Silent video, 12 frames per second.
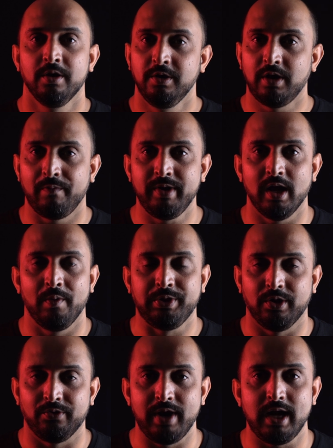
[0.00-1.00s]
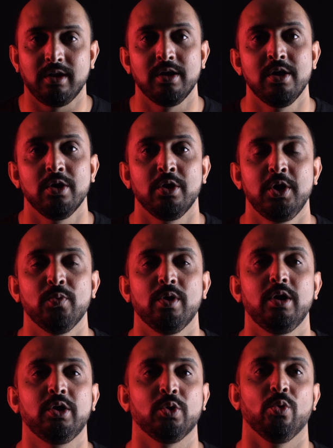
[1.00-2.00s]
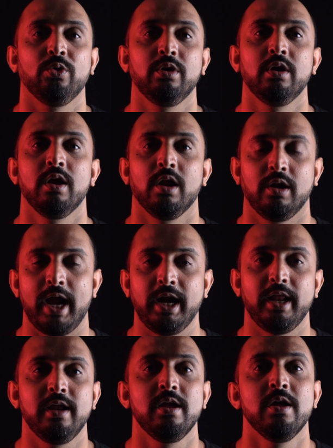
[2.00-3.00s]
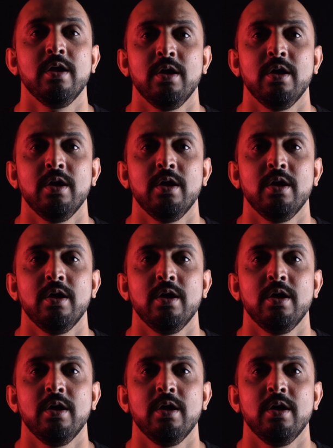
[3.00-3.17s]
Here we are with a red dual tone lighting.